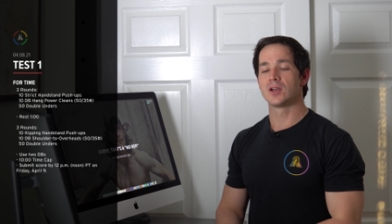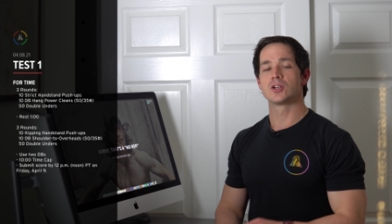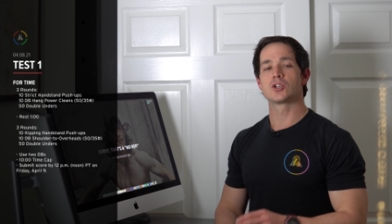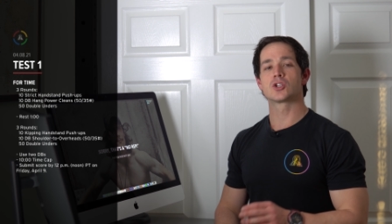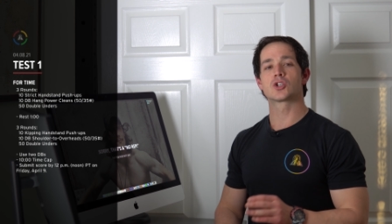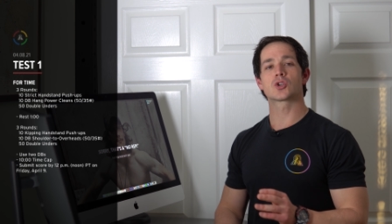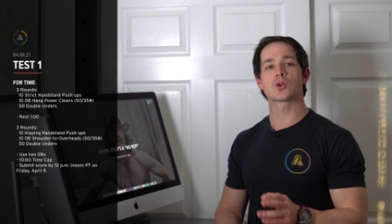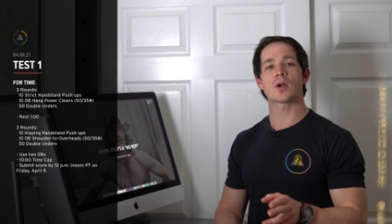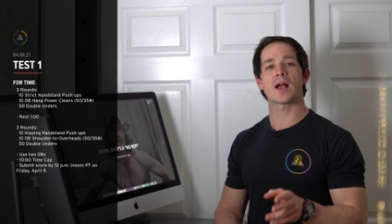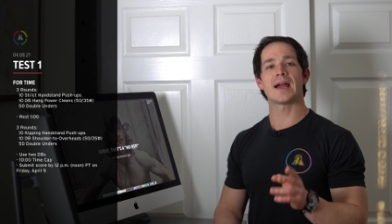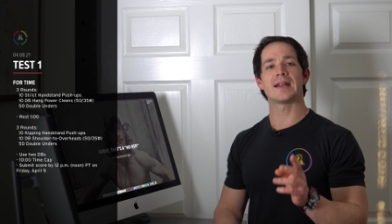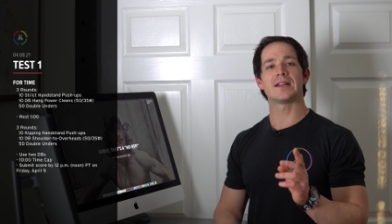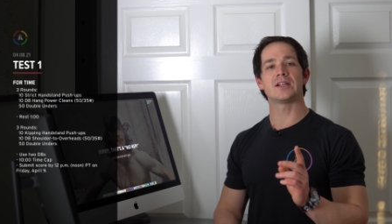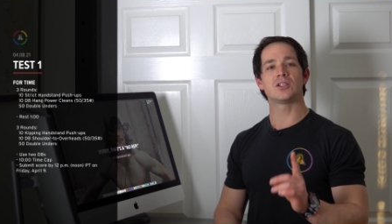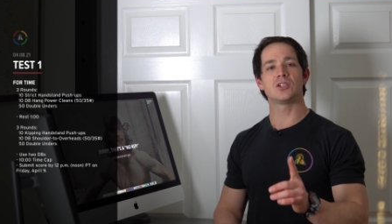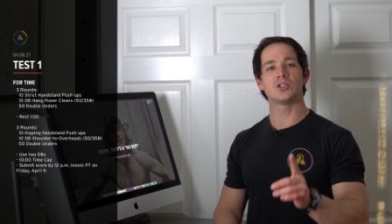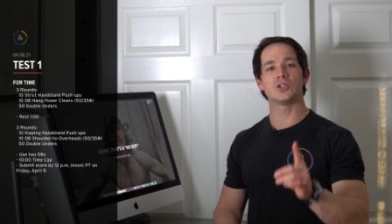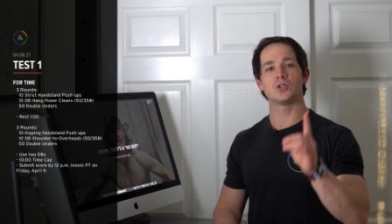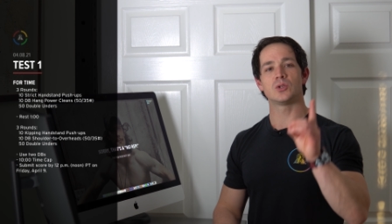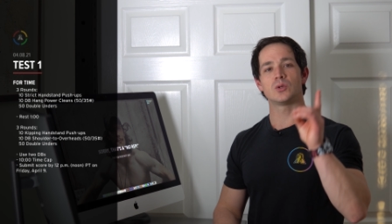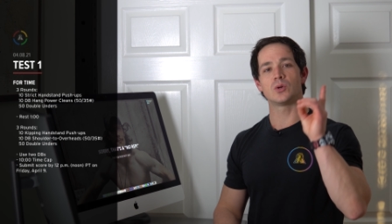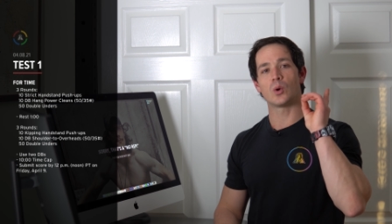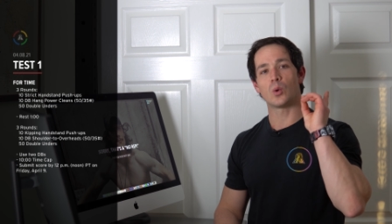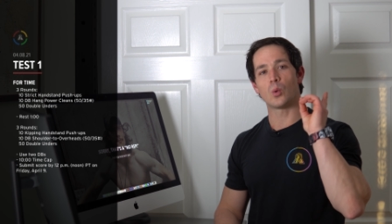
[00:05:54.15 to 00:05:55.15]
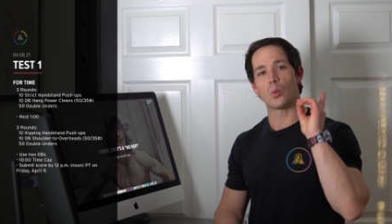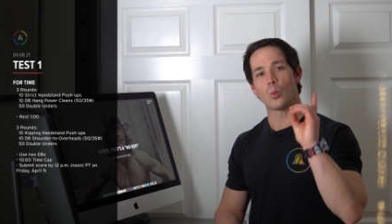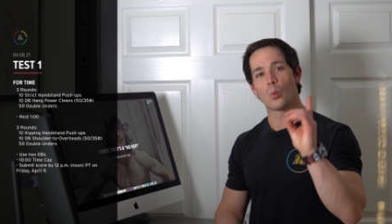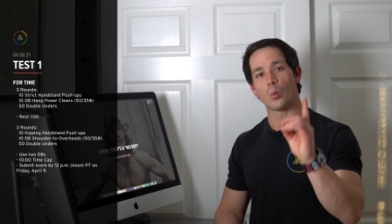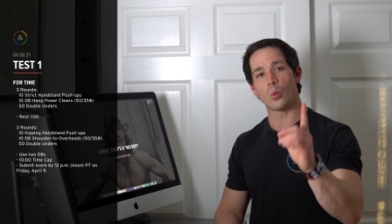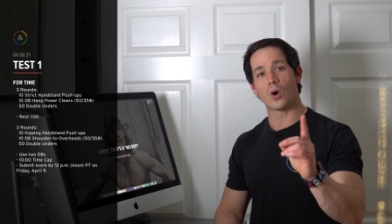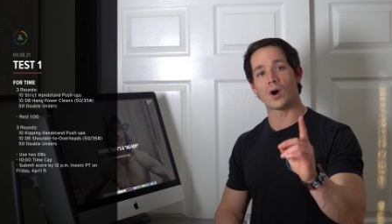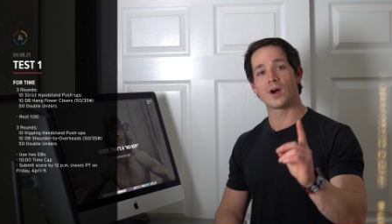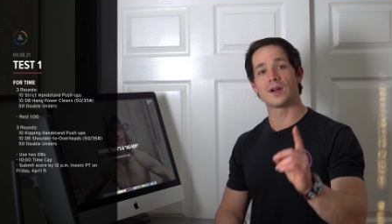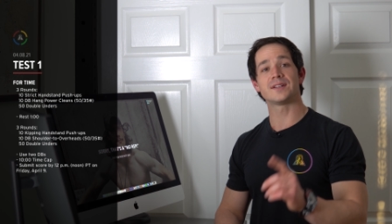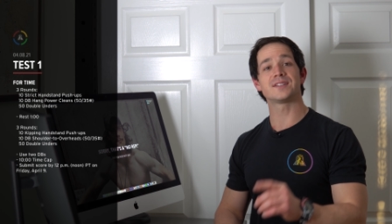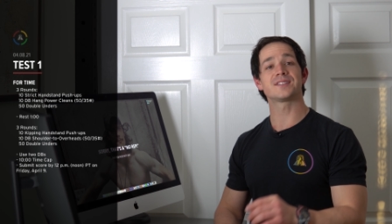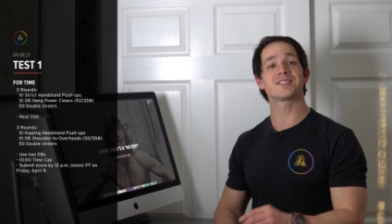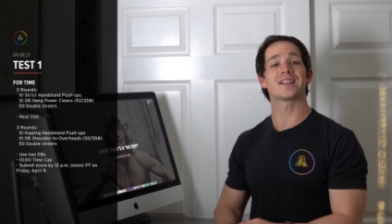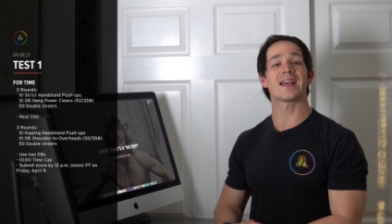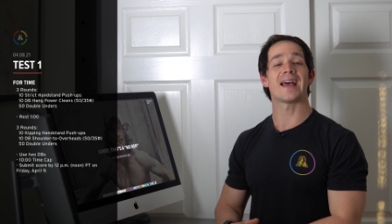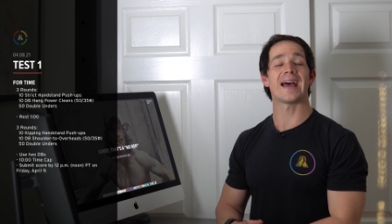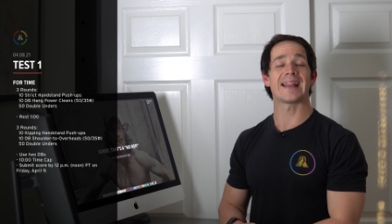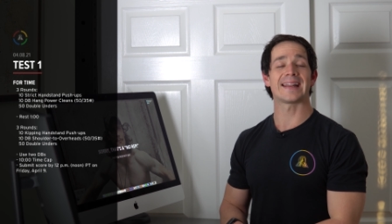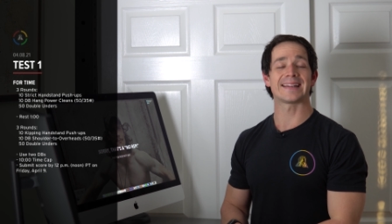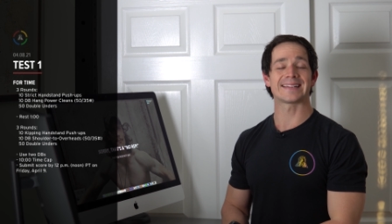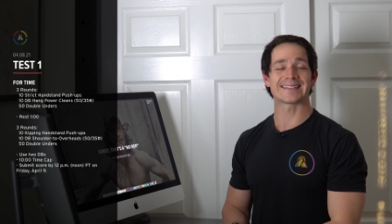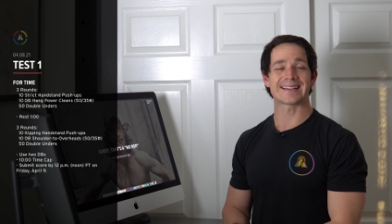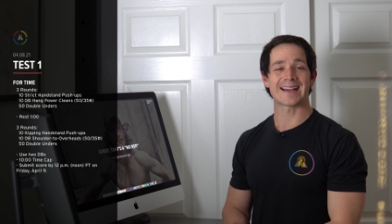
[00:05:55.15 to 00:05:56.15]
try to do ones
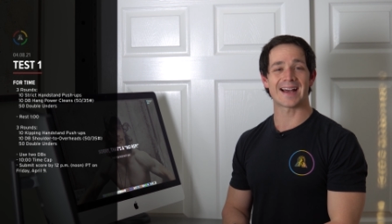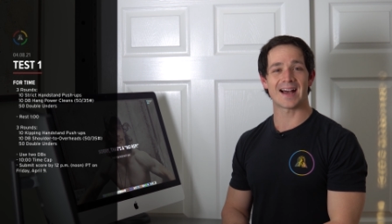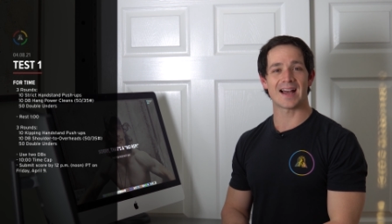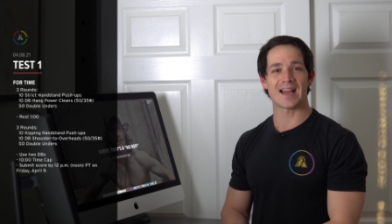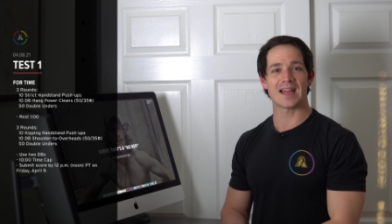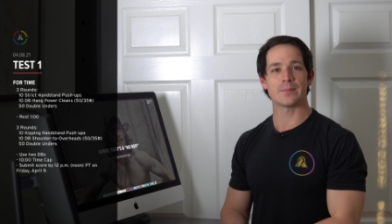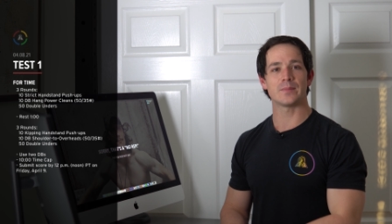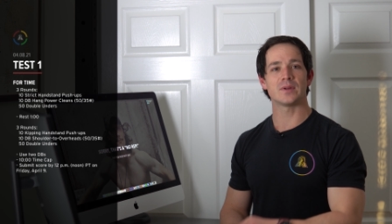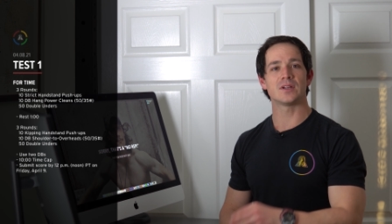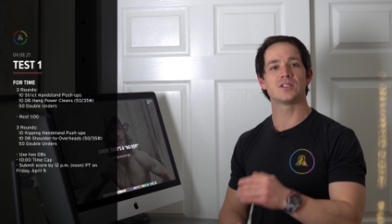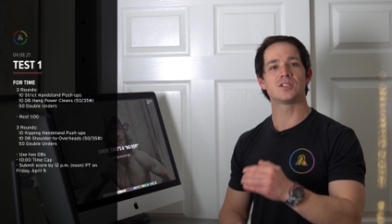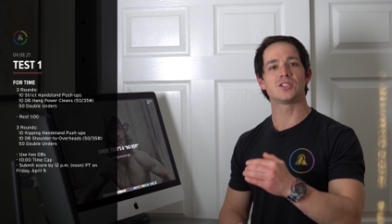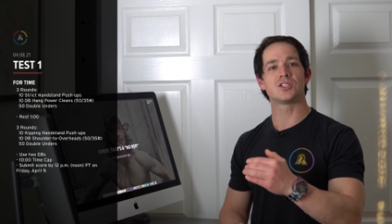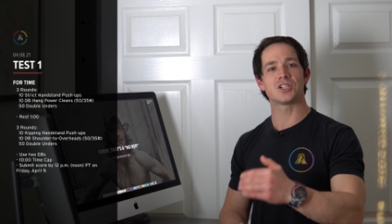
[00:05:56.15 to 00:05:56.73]
at a time